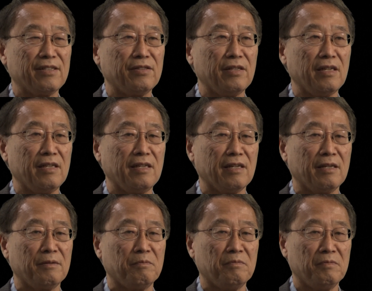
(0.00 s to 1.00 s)
the
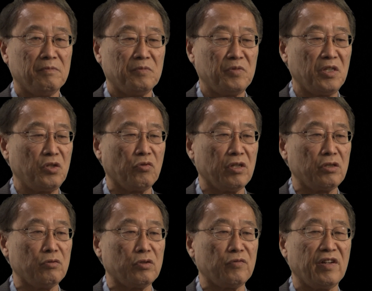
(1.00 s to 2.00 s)

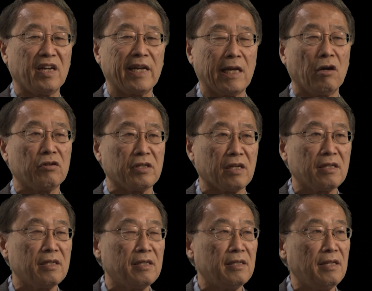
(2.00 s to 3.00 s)
situation was very chaotic.
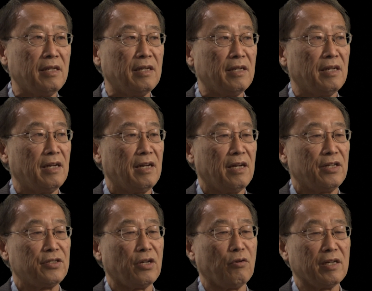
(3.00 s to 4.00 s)

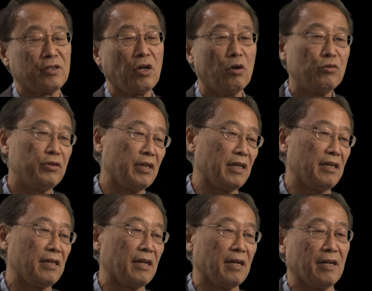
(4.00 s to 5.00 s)
So I told
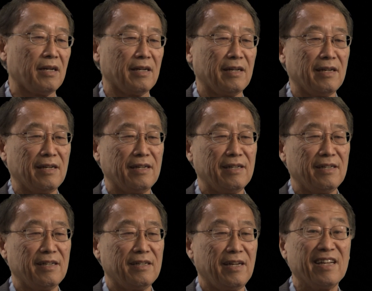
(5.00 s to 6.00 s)
the
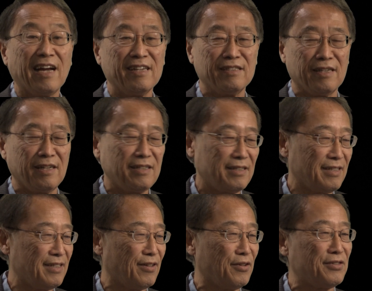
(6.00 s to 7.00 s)
headhunter,
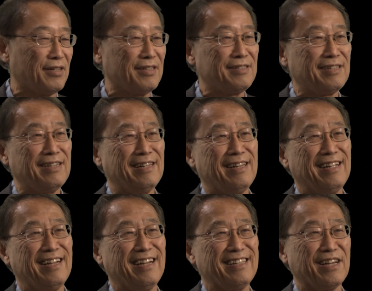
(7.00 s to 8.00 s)
in those days,
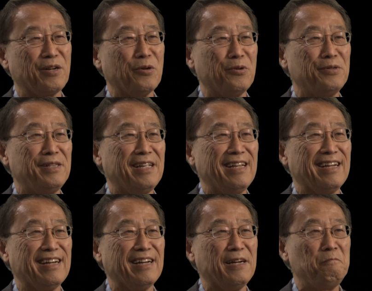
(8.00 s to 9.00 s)
they're called,
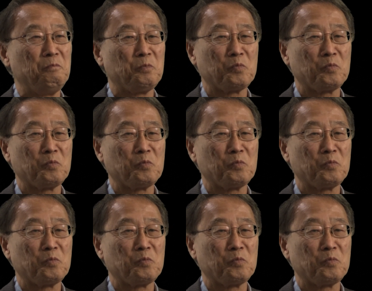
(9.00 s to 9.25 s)
I